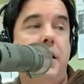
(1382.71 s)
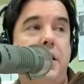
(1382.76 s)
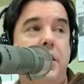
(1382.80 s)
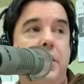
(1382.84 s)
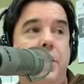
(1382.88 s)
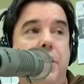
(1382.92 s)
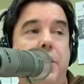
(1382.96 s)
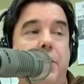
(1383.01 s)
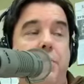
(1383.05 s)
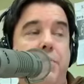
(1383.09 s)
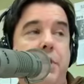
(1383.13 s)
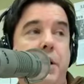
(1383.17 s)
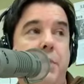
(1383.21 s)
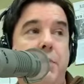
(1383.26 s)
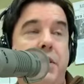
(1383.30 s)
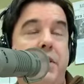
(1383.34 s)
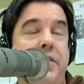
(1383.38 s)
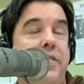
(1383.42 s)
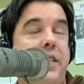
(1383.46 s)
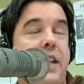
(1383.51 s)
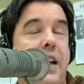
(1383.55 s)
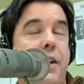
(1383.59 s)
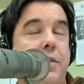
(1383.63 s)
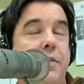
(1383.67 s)
"You Don't Bring Me
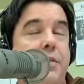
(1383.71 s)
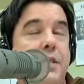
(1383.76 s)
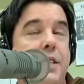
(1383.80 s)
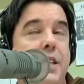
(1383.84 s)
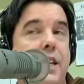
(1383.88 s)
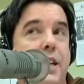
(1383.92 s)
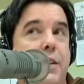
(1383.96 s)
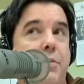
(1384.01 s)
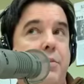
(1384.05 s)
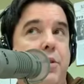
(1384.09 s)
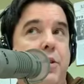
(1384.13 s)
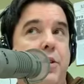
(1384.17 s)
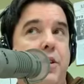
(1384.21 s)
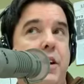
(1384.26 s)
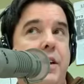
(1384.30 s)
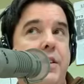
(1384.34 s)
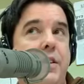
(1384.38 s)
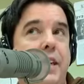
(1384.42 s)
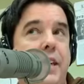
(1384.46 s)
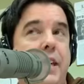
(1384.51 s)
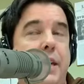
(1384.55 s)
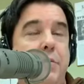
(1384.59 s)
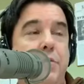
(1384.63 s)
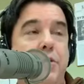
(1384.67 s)
Flowers Anymore." I
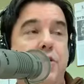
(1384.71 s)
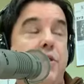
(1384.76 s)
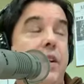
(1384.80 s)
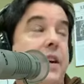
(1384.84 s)
think he was